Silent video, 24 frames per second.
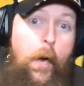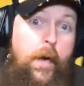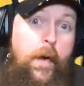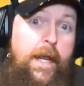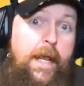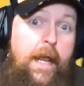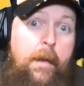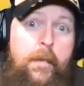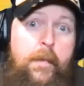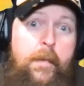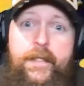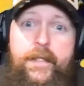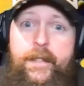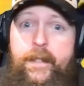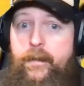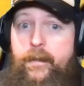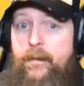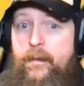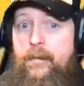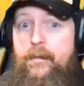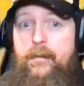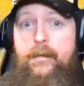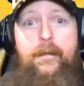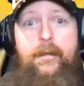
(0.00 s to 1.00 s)
ernie
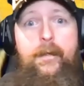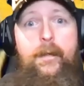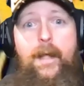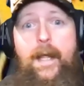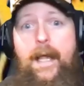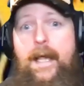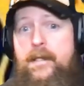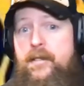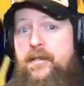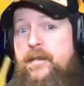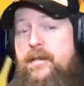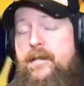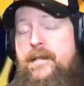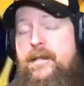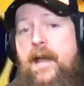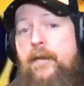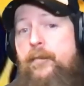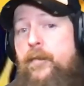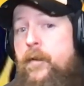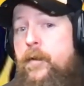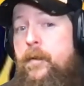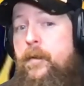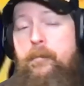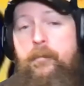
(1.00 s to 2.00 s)
emerson has
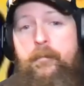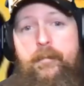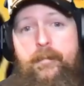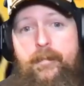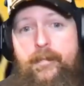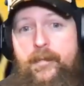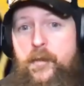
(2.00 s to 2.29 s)
never